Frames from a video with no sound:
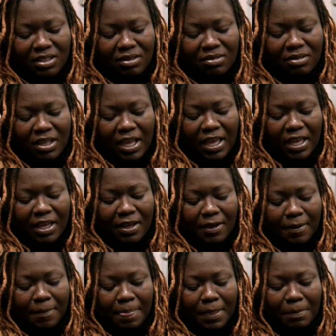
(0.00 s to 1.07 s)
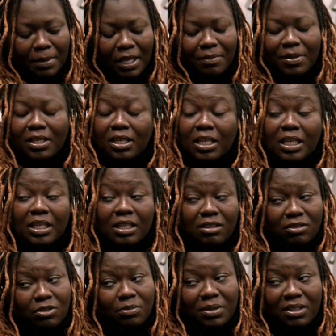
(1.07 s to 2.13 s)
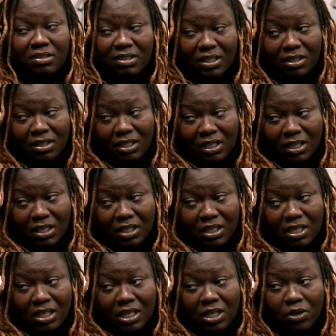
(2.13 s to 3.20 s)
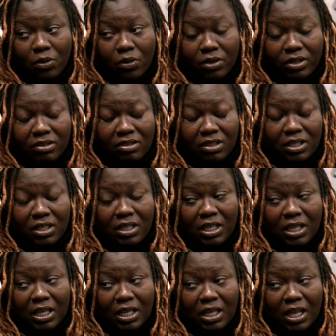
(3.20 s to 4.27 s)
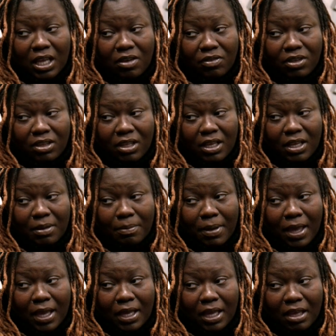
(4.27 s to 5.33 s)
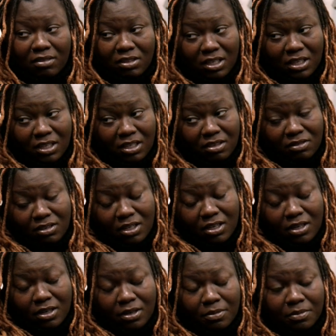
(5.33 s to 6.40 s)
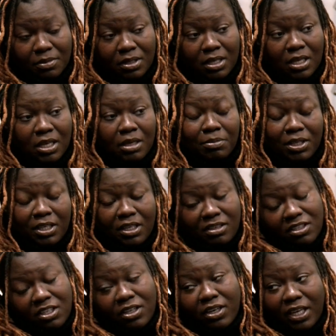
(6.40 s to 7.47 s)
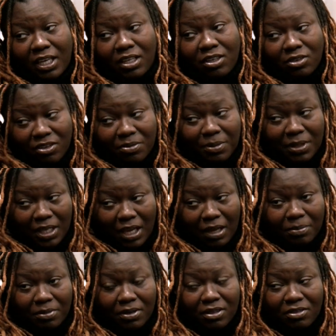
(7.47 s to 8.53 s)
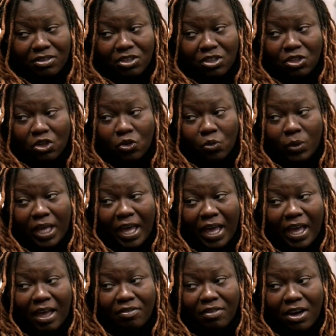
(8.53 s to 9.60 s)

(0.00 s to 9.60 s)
that maybe needed to be taken in order to get everything back as it is? Because here in North Minneapolis, you know, we have